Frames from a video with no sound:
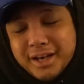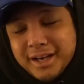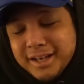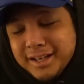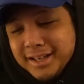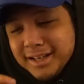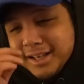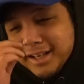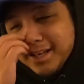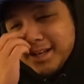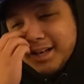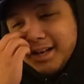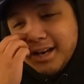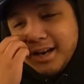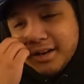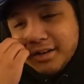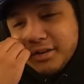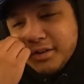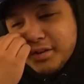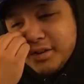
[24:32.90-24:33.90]
is the only
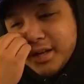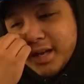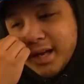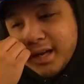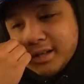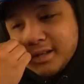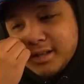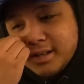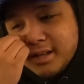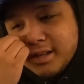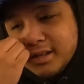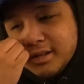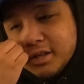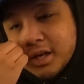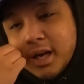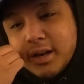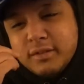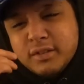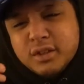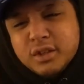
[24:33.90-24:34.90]
thing that matters.
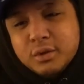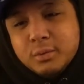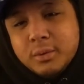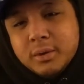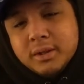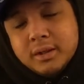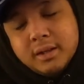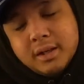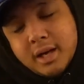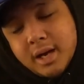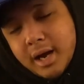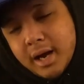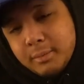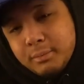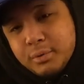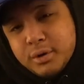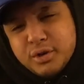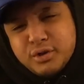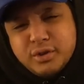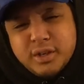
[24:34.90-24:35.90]
Okay, other
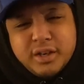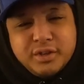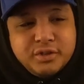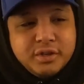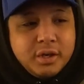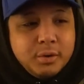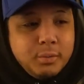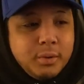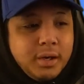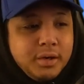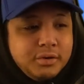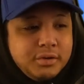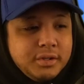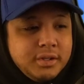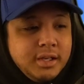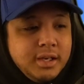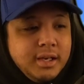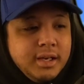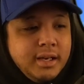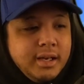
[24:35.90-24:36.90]
than that, y'all have
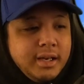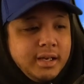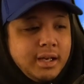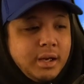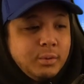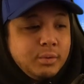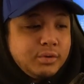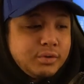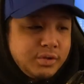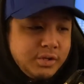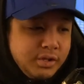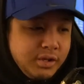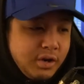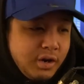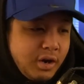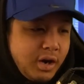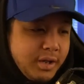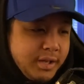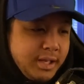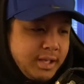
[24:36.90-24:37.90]
a good one. I
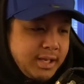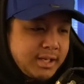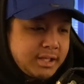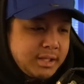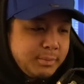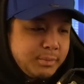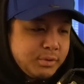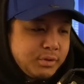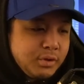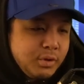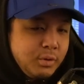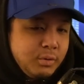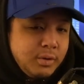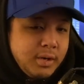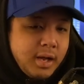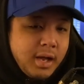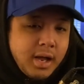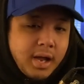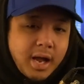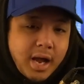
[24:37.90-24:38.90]
appreciate y'all watching,
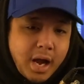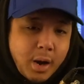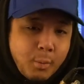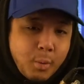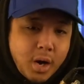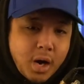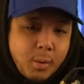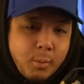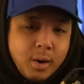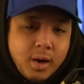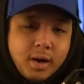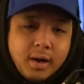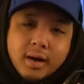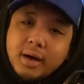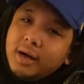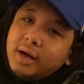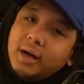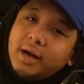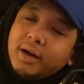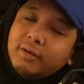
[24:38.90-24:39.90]
and I will see y'all
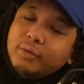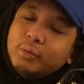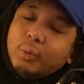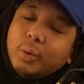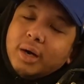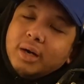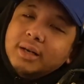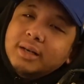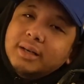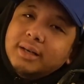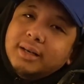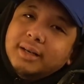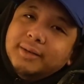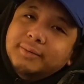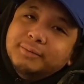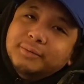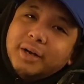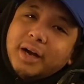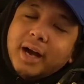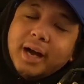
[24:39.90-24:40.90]
on the next episode
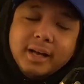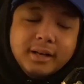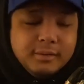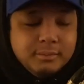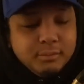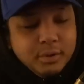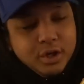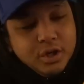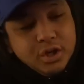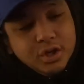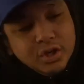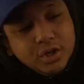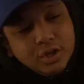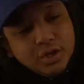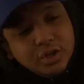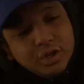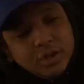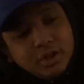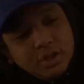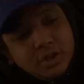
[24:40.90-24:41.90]
of The